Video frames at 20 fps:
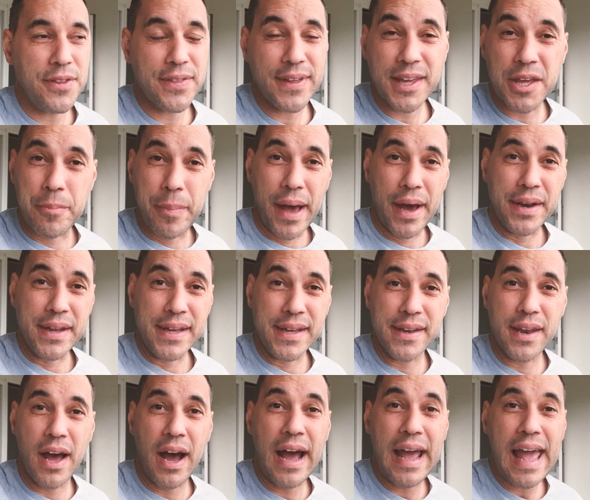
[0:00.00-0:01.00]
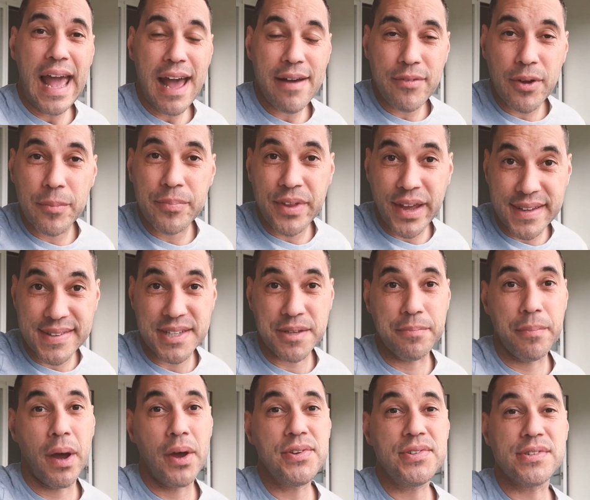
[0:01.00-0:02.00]
you think about it, I have updated
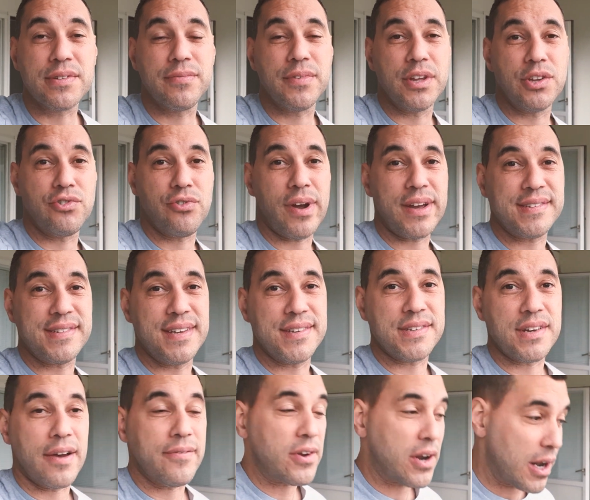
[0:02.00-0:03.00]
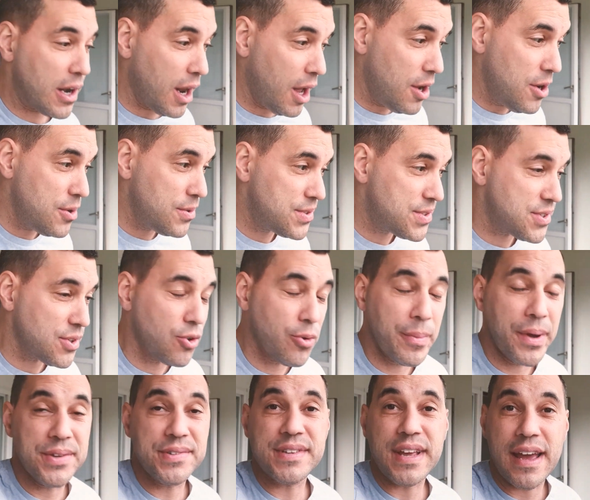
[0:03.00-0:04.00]
most of the addresses. I've closed
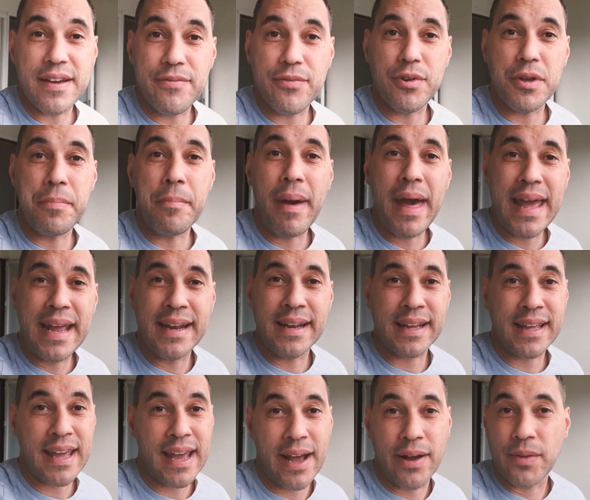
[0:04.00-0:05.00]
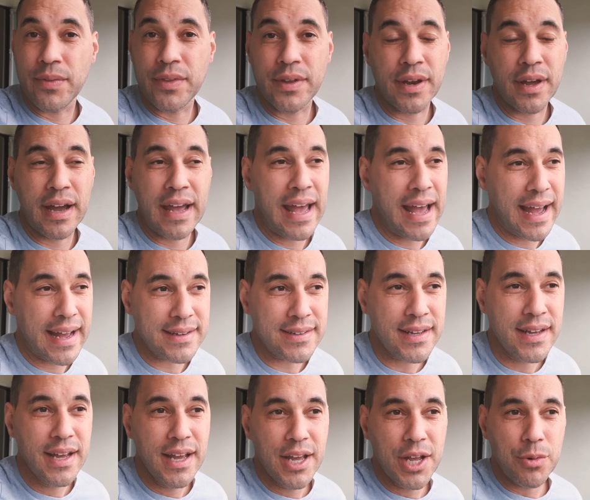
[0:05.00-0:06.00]
almost every main account that I
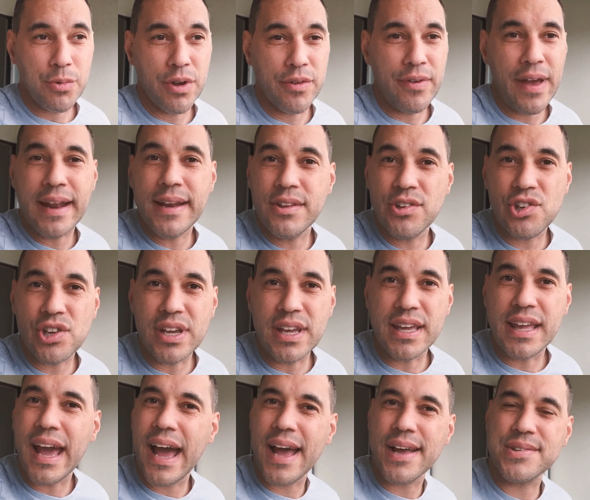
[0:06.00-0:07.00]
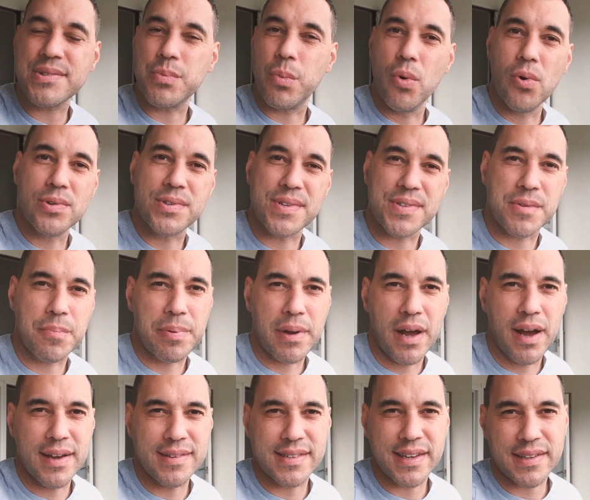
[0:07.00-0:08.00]
had with energy, gas, water
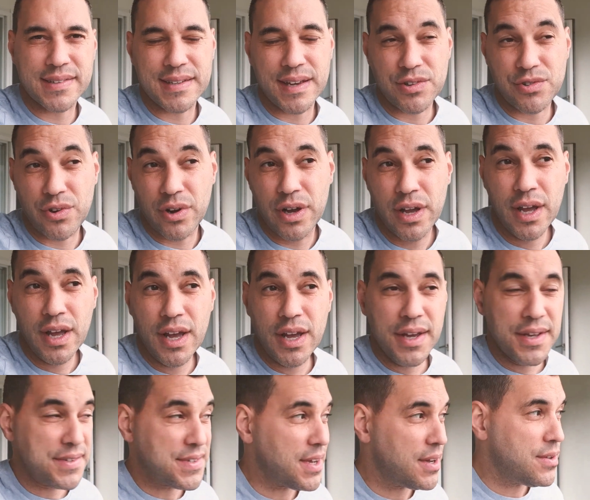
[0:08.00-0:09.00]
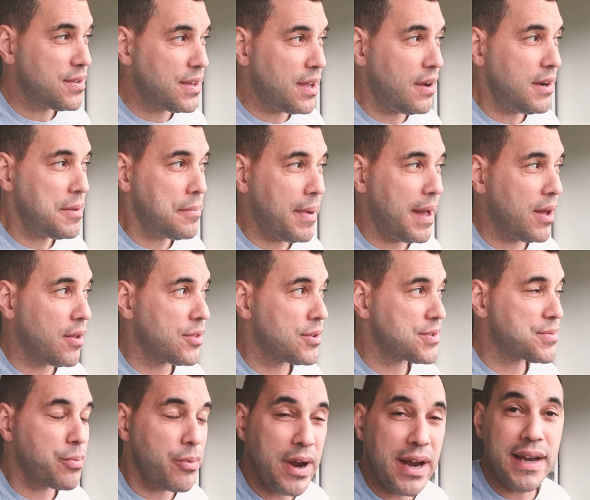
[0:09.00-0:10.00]
supplies, etc. So the only mail
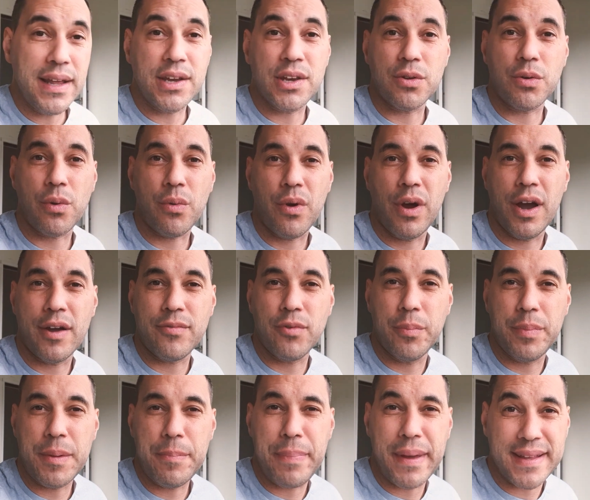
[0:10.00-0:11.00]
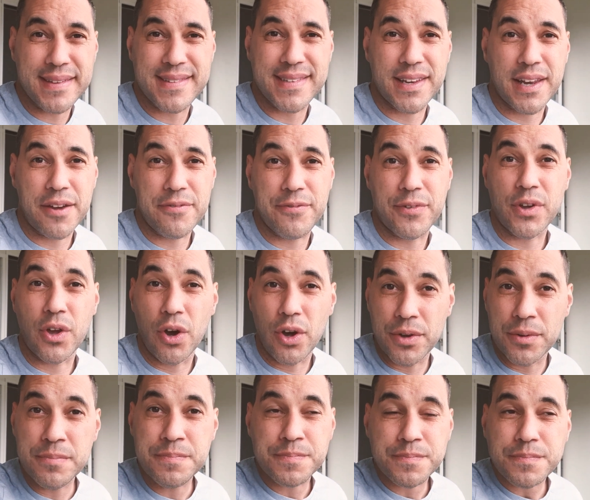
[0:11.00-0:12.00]
that's really going to arrive will be bits that I've
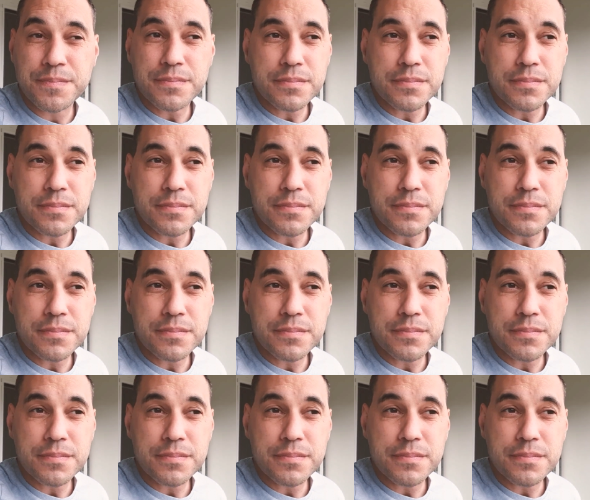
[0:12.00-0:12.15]
forgotten,